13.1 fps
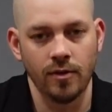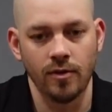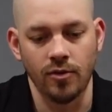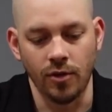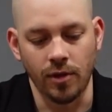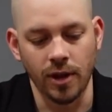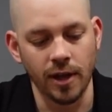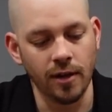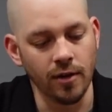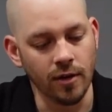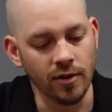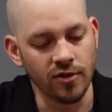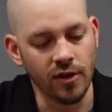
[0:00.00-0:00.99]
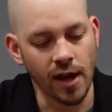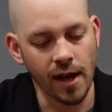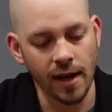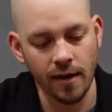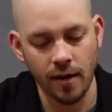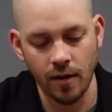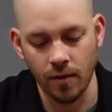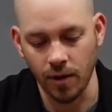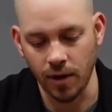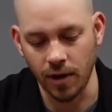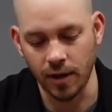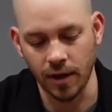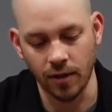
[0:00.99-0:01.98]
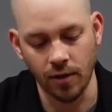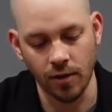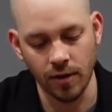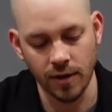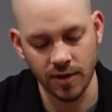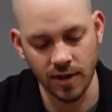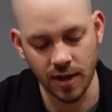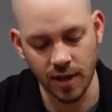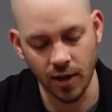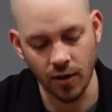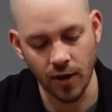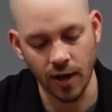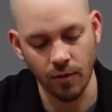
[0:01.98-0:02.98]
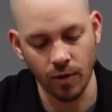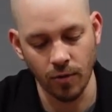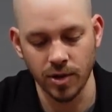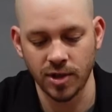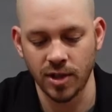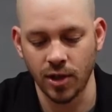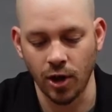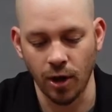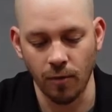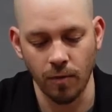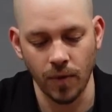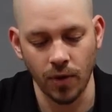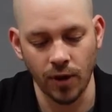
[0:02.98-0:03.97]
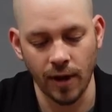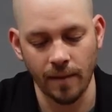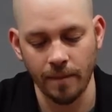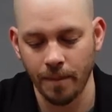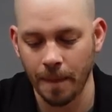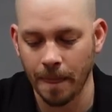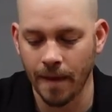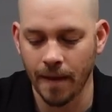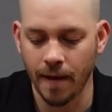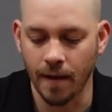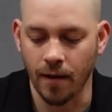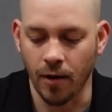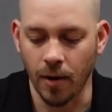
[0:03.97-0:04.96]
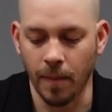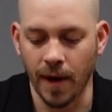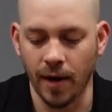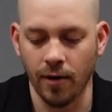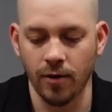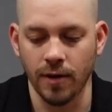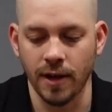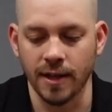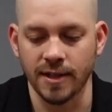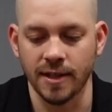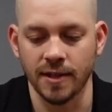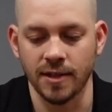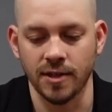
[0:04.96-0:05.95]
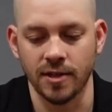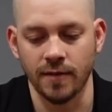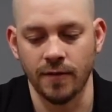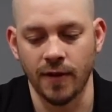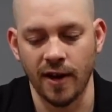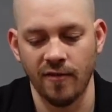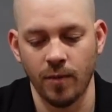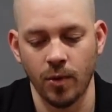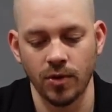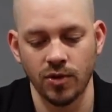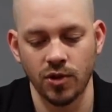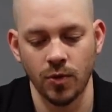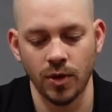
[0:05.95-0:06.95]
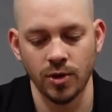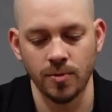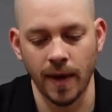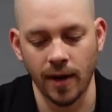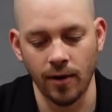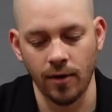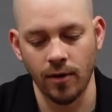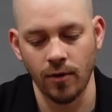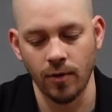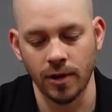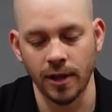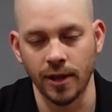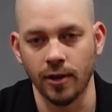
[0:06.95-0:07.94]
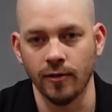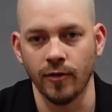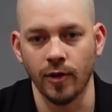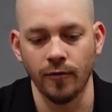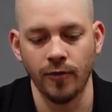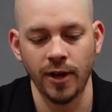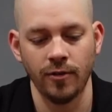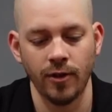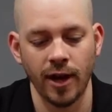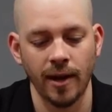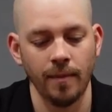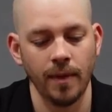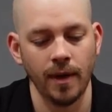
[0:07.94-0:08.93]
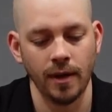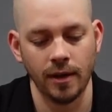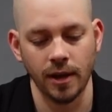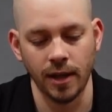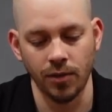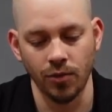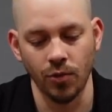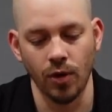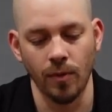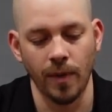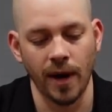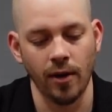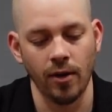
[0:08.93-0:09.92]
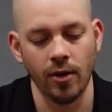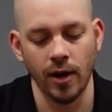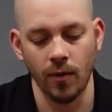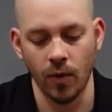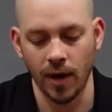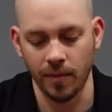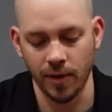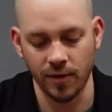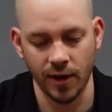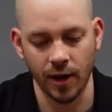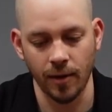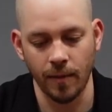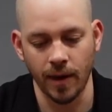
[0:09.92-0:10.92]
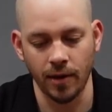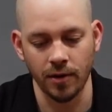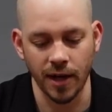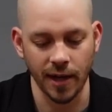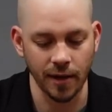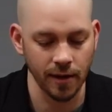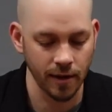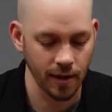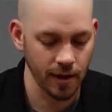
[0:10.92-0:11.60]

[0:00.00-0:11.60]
So cleaning our slide, we're going to clean all of this in here, anywhere we see carbon build up. Our barrel, like I said, this is a 5.2 inch barrel. We'll clean off our feed ramp, clean through our barrel, and wipe the entire barrel down.